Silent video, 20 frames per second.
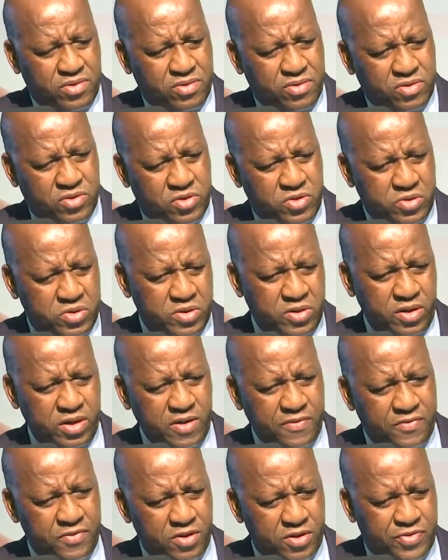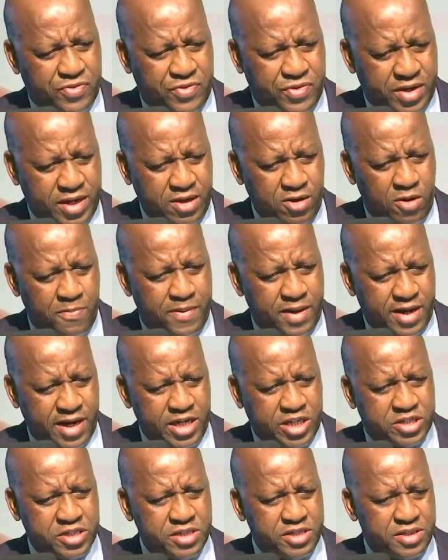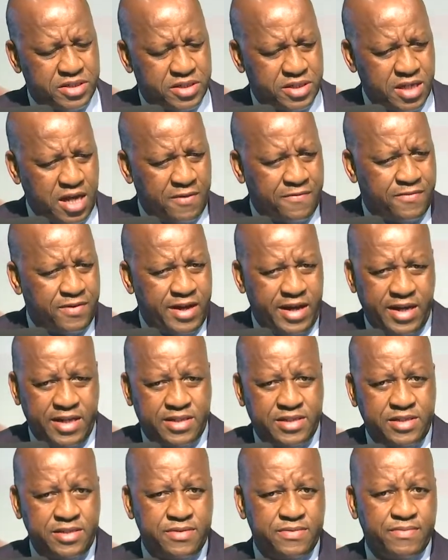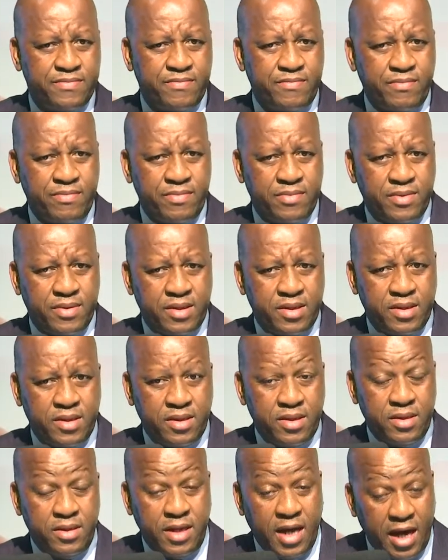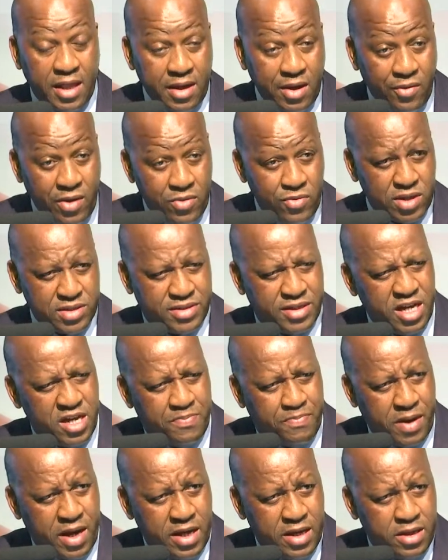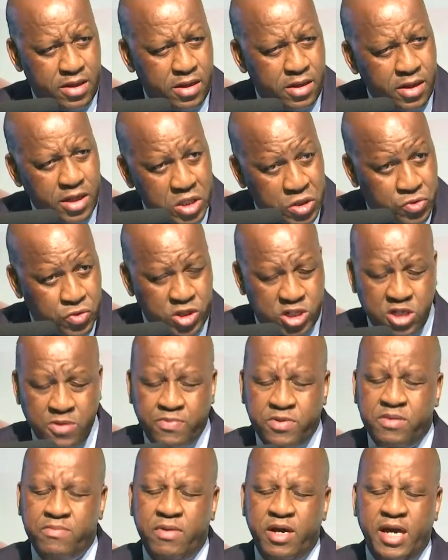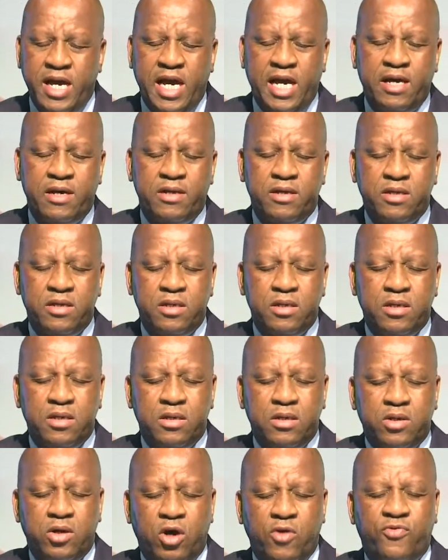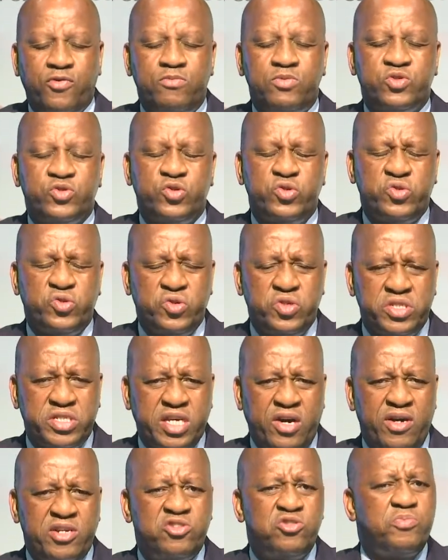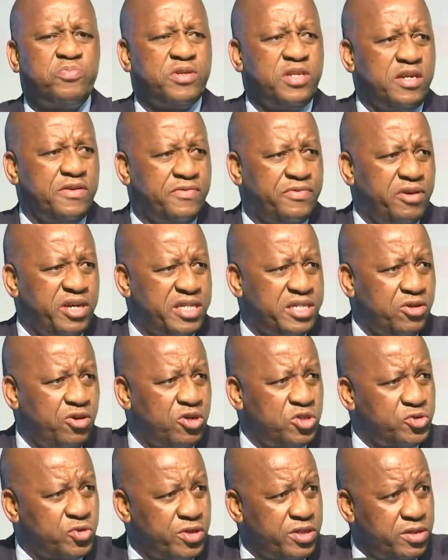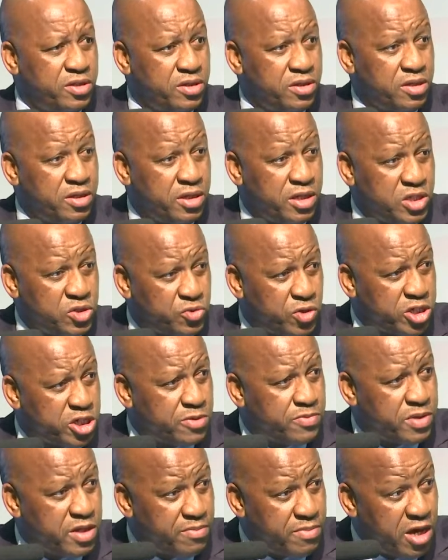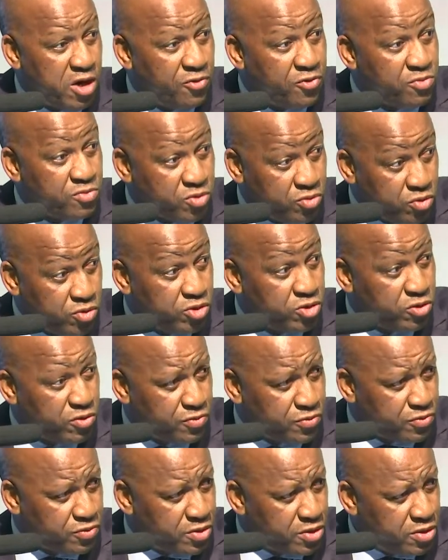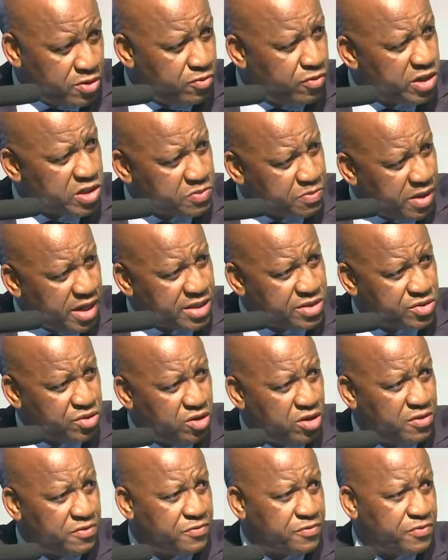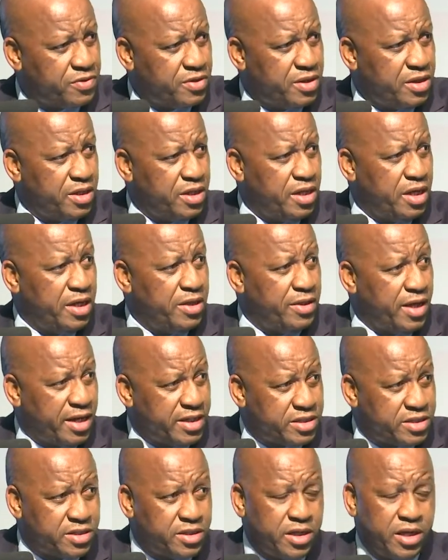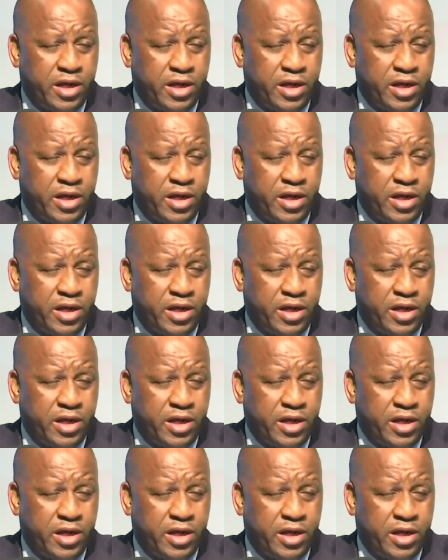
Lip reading: 2, if not 3 operations I've led, the other one was led by His Worship the Mayor of Umsunduzi. I want to believe that also His Worship, the Mayor of Umgungundlovu, was part of that